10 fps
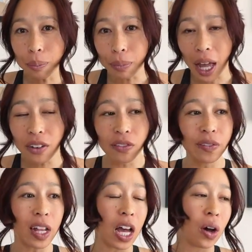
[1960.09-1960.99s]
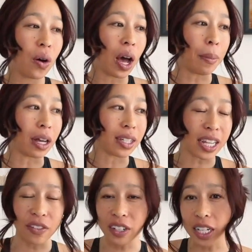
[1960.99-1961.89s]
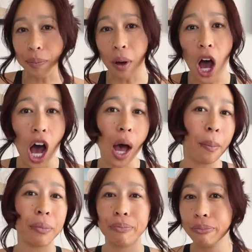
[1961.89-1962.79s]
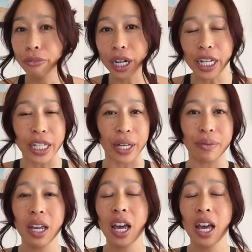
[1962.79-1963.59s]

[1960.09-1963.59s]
blood flow, about safety to mom? What is it?